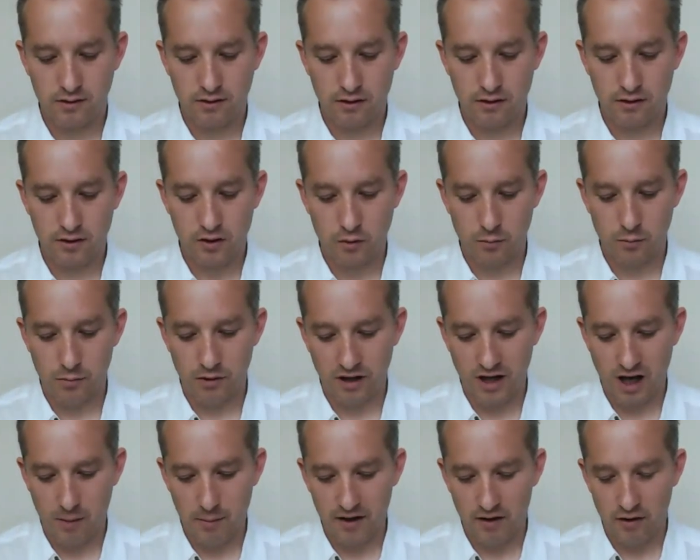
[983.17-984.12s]
You're
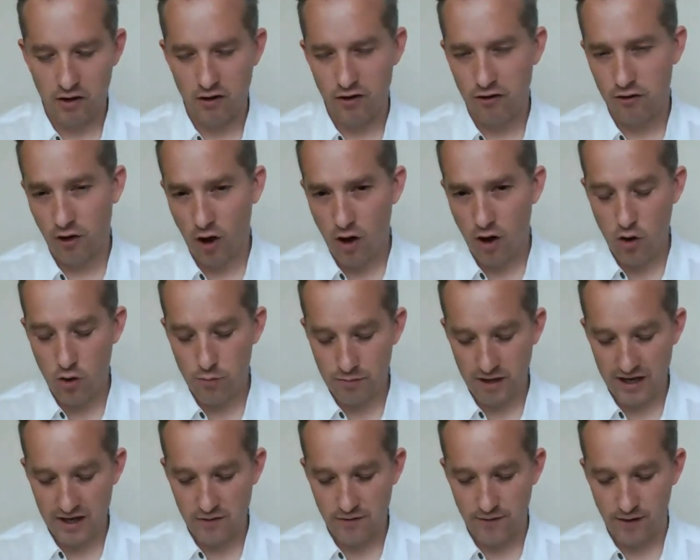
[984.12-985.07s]
becoming so
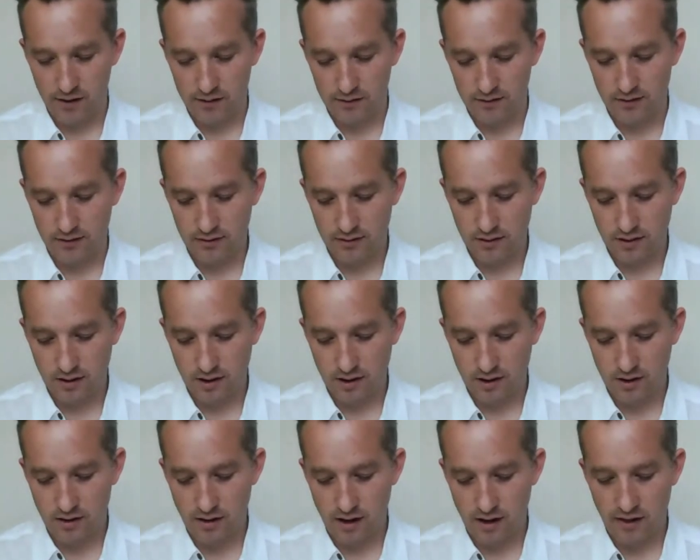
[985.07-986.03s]
peace-filled
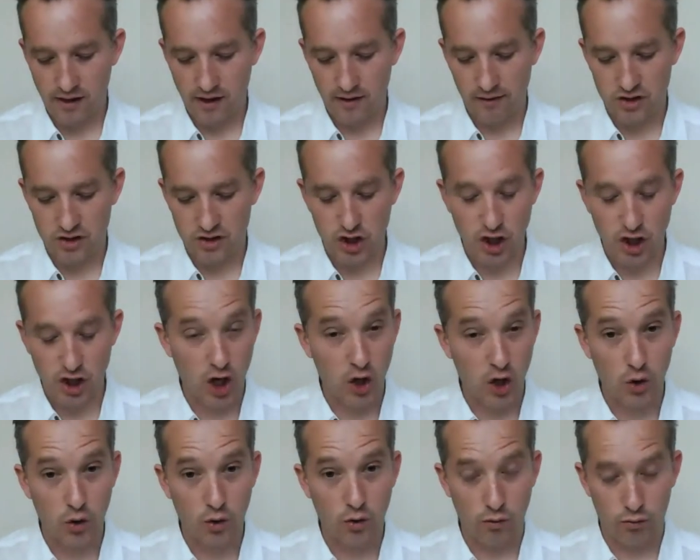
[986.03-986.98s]
that there is
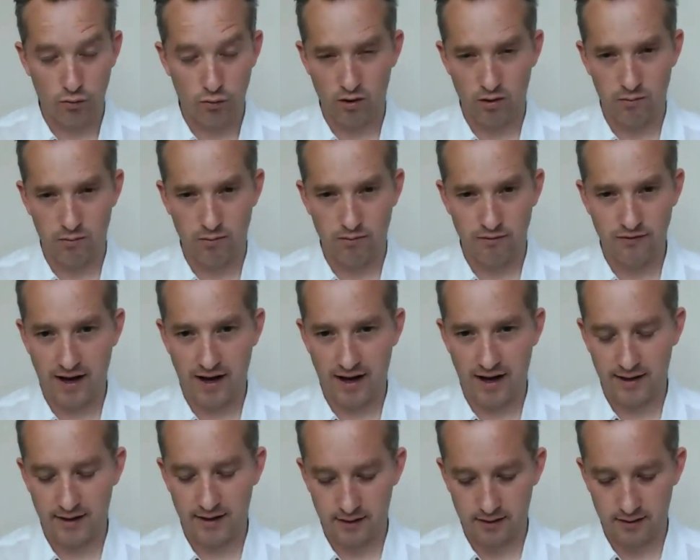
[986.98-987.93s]
no room for
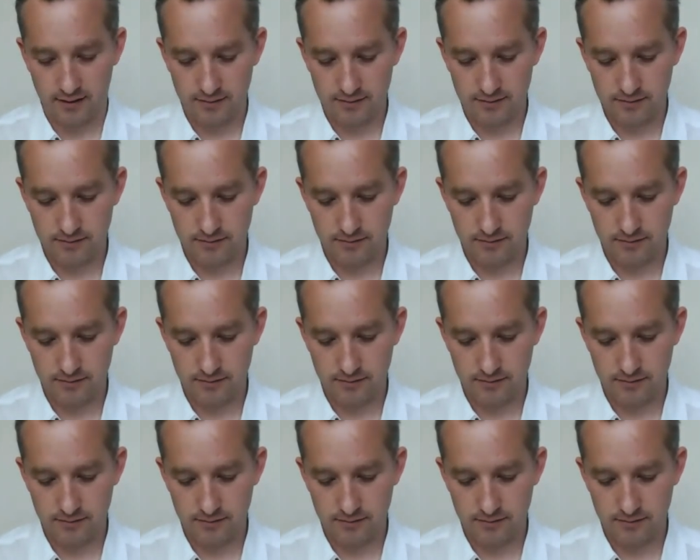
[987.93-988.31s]
anger.